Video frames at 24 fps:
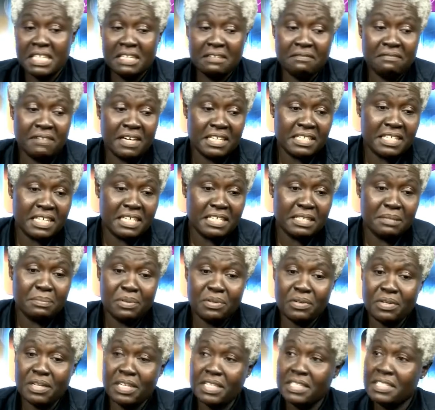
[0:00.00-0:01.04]
If at any
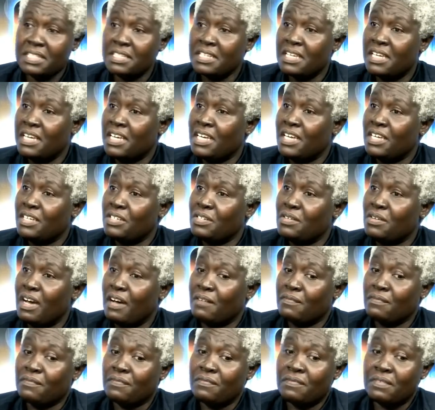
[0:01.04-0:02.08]
point you
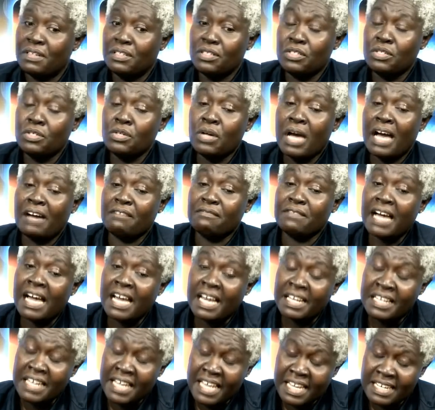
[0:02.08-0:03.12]
have
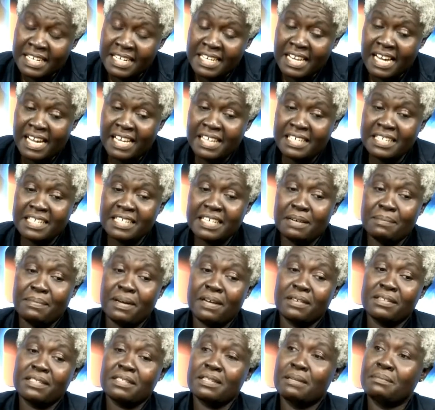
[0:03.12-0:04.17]
any idea
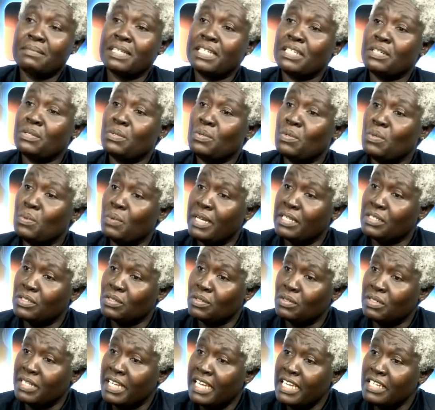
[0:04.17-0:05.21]
about somebody who
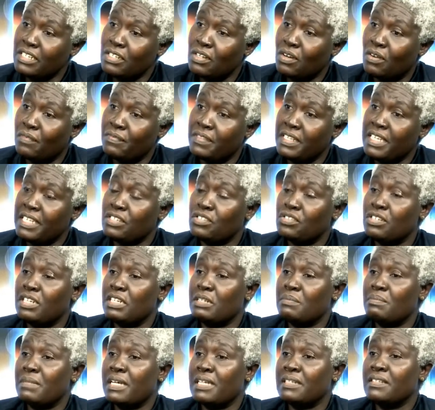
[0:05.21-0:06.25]
went on any of these
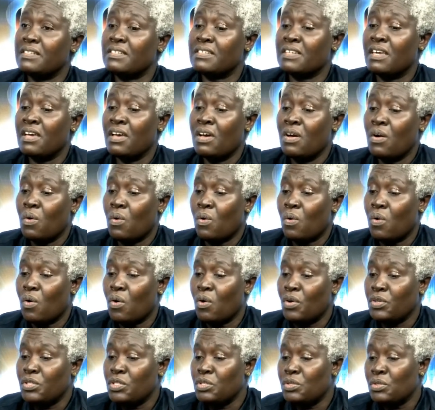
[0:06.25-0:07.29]
treatments,
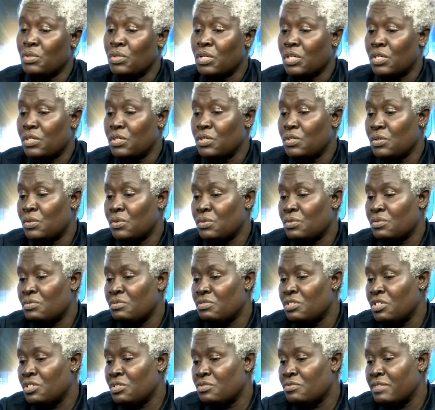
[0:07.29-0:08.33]
or you
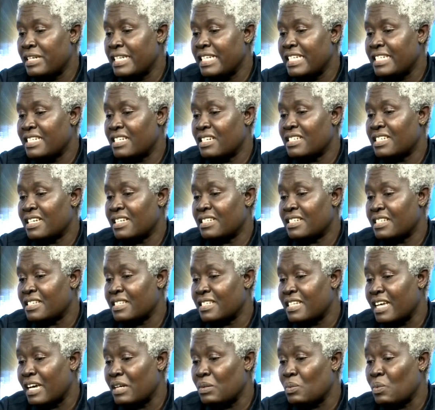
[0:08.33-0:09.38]
really don't
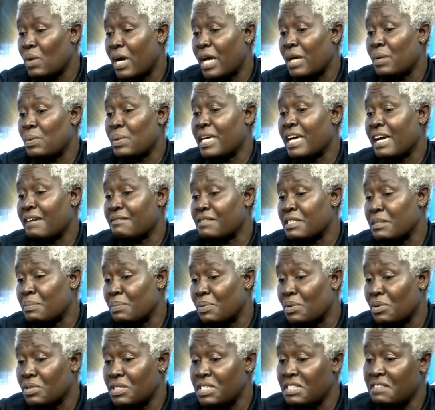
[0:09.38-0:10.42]
understand why we have
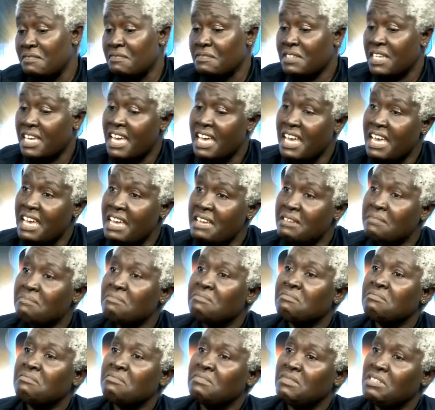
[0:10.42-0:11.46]
supportive care,
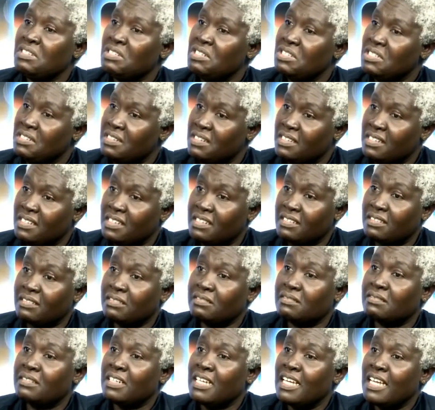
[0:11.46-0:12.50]
you can
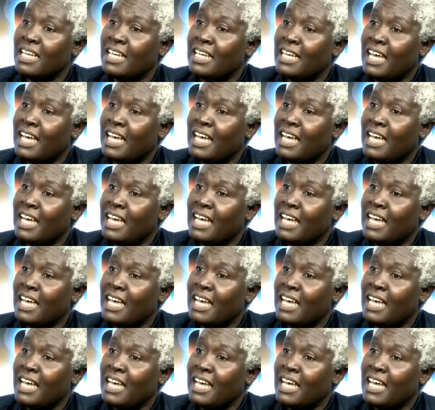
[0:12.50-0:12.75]
still